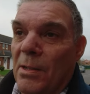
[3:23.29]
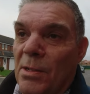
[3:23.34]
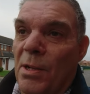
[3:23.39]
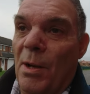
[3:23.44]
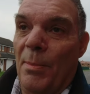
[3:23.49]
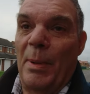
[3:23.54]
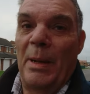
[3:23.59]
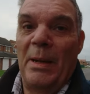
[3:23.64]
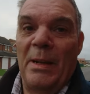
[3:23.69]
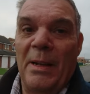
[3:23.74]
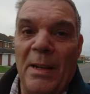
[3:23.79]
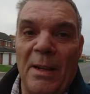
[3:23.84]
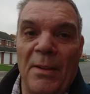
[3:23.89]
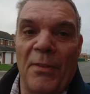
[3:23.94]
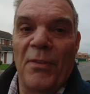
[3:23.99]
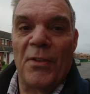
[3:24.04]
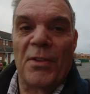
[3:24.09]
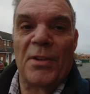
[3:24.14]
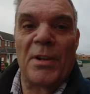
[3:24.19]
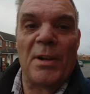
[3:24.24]
So I've been
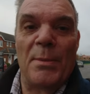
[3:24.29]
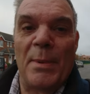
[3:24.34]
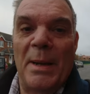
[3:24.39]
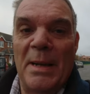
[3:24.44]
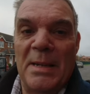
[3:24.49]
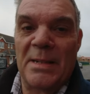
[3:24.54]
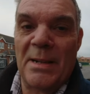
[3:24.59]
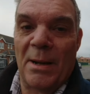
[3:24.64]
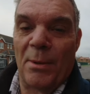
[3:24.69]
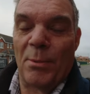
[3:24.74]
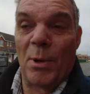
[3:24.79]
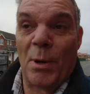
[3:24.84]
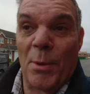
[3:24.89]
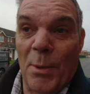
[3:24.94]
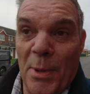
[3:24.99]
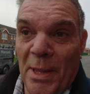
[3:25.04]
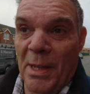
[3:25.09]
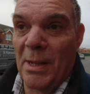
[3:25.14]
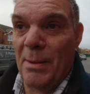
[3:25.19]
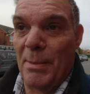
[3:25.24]
here for 3 weeks now. What
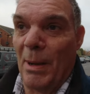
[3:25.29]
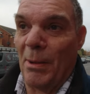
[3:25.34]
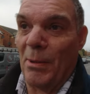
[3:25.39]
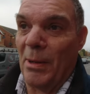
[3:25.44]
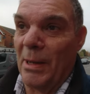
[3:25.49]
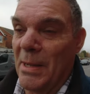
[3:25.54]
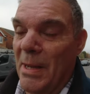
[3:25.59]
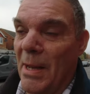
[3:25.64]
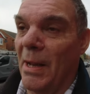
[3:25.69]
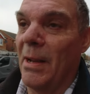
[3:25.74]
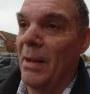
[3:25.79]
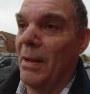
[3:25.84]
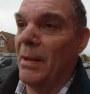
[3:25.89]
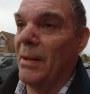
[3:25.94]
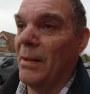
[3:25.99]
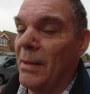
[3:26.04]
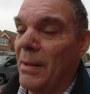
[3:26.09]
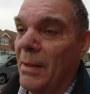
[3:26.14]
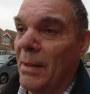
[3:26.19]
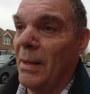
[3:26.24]
do I think about it?
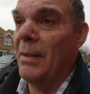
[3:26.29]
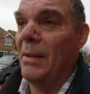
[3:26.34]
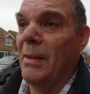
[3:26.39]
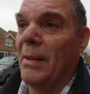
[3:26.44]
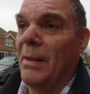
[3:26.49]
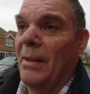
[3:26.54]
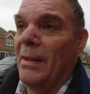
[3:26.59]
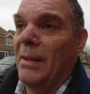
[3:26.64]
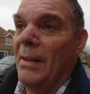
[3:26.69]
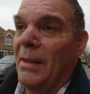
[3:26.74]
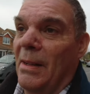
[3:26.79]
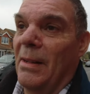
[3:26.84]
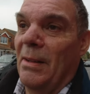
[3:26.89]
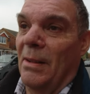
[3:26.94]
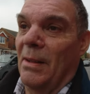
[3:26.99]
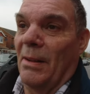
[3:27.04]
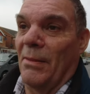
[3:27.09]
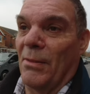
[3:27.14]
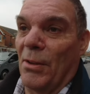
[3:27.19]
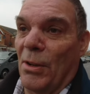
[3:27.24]

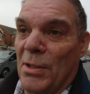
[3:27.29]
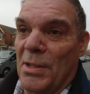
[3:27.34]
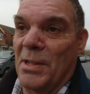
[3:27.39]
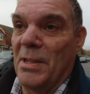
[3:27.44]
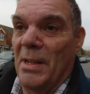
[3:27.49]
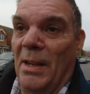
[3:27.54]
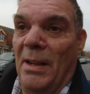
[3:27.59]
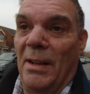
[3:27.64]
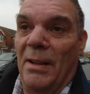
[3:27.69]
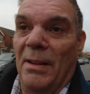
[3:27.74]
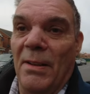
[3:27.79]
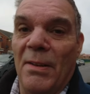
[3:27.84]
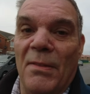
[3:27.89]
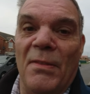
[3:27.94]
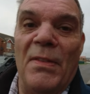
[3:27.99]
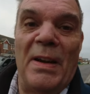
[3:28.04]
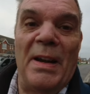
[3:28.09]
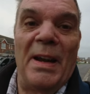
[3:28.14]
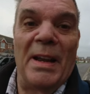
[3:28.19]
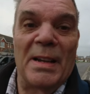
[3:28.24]
I've got to say,
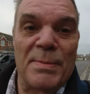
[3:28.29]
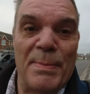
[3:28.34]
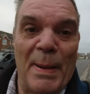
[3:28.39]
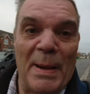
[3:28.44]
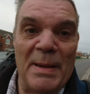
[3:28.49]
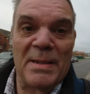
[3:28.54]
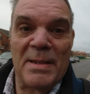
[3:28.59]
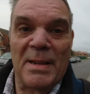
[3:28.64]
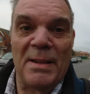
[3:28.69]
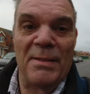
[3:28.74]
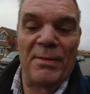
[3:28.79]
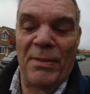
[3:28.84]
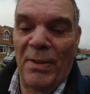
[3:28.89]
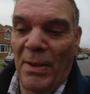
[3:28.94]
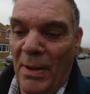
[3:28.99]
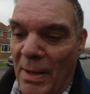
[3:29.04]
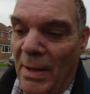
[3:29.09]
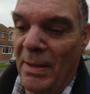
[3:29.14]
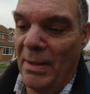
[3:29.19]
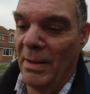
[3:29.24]
very expensive.
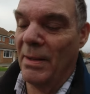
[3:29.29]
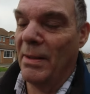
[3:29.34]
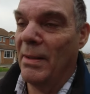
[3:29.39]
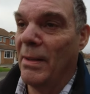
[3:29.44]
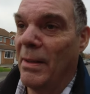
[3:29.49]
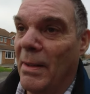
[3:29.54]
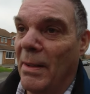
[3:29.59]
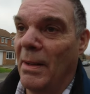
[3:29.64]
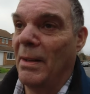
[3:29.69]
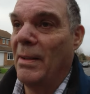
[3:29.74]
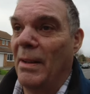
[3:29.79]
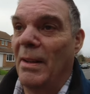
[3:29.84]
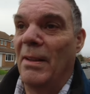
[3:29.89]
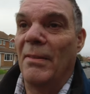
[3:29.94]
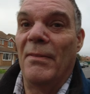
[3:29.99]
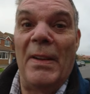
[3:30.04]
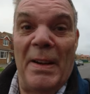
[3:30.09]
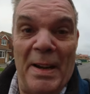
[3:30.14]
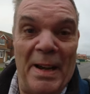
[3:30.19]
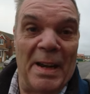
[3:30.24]

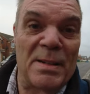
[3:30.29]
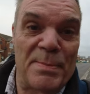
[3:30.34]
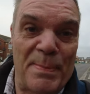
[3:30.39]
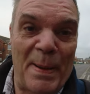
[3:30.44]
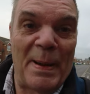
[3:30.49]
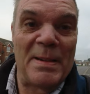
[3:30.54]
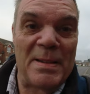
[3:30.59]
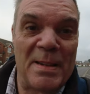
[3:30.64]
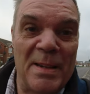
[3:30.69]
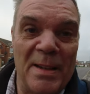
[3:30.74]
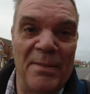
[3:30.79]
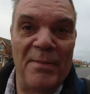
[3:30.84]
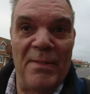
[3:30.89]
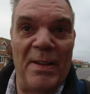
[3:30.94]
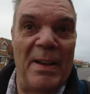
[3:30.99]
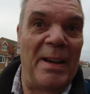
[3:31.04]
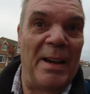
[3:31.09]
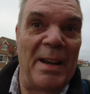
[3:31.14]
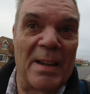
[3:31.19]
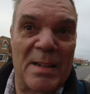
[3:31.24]
Very expensive,
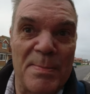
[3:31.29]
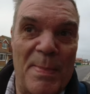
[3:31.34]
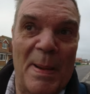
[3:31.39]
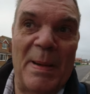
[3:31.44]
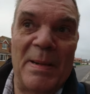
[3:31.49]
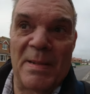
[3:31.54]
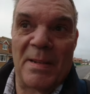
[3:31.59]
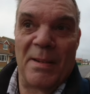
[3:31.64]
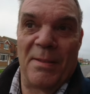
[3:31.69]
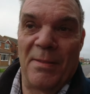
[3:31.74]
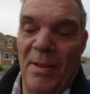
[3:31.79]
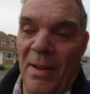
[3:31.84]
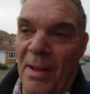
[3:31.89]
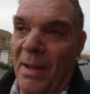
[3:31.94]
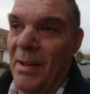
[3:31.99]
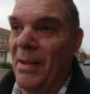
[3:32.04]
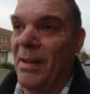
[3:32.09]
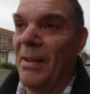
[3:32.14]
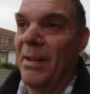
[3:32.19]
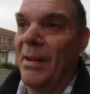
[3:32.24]
very expensive.
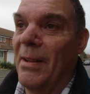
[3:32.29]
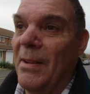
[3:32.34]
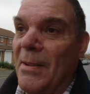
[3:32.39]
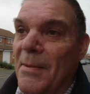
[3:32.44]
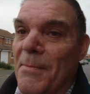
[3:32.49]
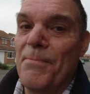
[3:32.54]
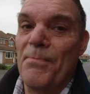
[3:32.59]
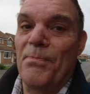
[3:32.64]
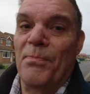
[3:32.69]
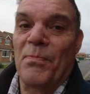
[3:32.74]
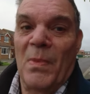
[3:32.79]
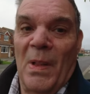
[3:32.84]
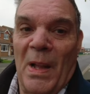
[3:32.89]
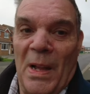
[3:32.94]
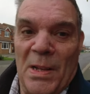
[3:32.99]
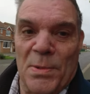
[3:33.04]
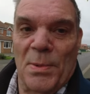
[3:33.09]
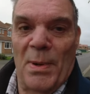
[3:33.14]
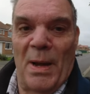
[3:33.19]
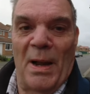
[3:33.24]

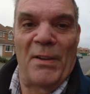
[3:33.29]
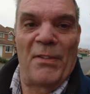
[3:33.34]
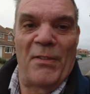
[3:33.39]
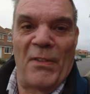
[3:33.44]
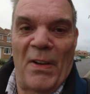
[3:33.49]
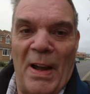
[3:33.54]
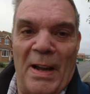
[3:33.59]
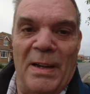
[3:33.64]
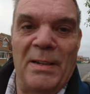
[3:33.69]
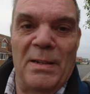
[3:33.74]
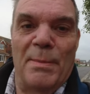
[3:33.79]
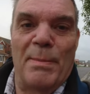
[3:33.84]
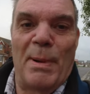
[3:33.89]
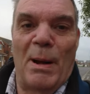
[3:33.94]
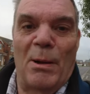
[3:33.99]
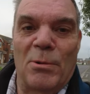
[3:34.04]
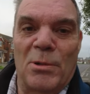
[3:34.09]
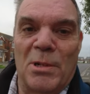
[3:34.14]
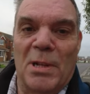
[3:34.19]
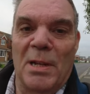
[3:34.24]
That's what I find
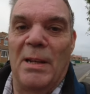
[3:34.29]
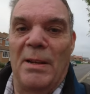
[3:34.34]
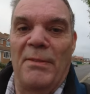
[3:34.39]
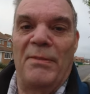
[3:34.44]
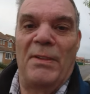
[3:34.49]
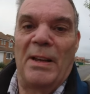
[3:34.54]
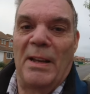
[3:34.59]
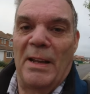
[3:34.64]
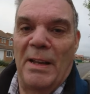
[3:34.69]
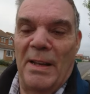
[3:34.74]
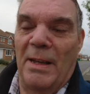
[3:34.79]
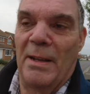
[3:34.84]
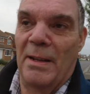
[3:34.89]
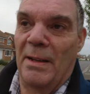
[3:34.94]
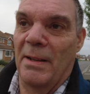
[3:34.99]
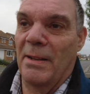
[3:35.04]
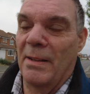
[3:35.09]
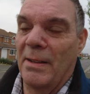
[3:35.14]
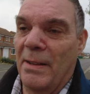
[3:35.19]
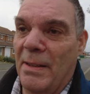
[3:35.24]
about living
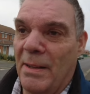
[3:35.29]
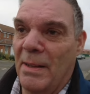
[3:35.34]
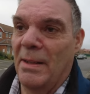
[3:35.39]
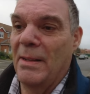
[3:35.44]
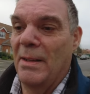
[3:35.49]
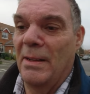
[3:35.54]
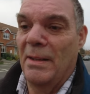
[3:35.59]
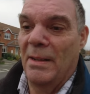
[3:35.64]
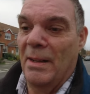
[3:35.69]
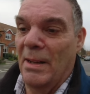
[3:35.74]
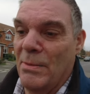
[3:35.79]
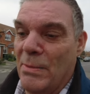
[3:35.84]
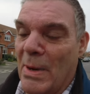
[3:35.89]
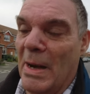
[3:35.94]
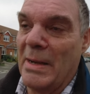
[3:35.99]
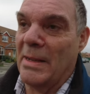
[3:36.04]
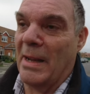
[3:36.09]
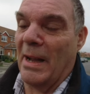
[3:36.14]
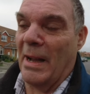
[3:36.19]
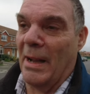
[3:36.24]
here in
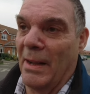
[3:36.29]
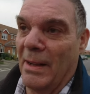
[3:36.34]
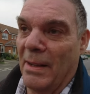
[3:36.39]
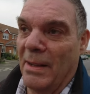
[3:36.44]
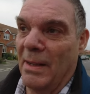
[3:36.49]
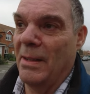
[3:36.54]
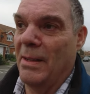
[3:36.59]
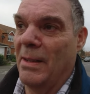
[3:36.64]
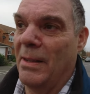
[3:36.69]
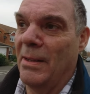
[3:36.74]
Redcar.